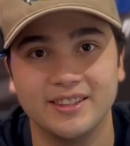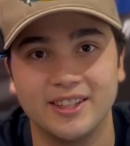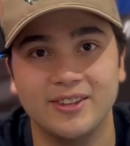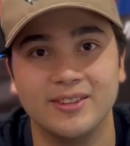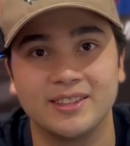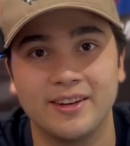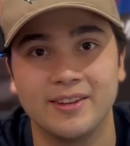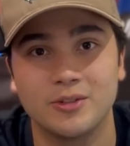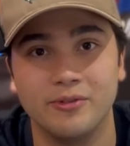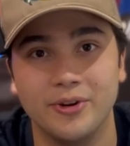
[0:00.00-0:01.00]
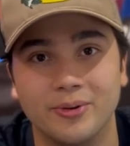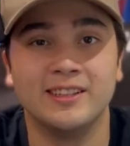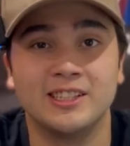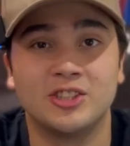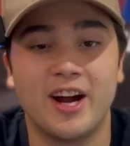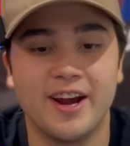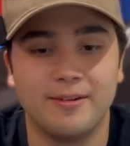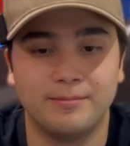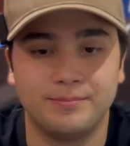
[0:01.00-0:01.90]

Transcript: So let's get this review. Let's try it.